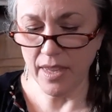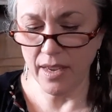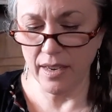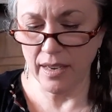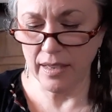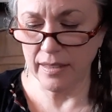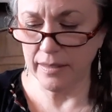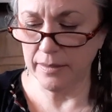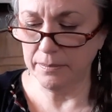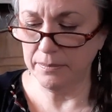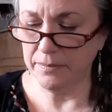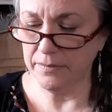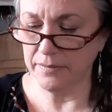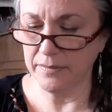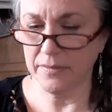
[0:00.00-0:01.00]

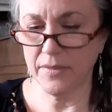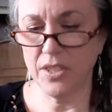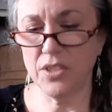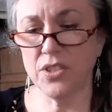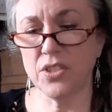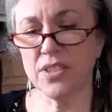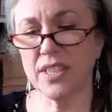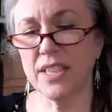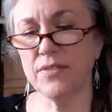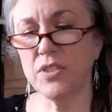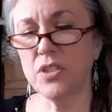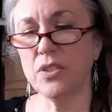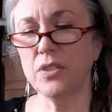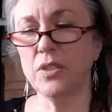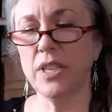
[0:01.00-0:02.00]
This just gives
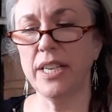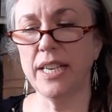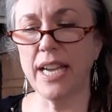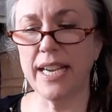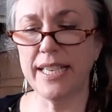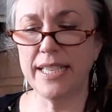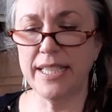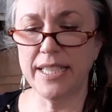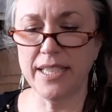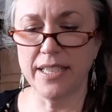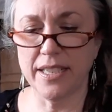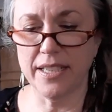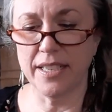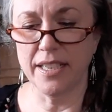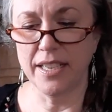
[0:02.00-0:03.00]
you an
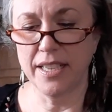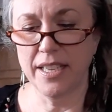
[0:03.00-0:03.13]
idea.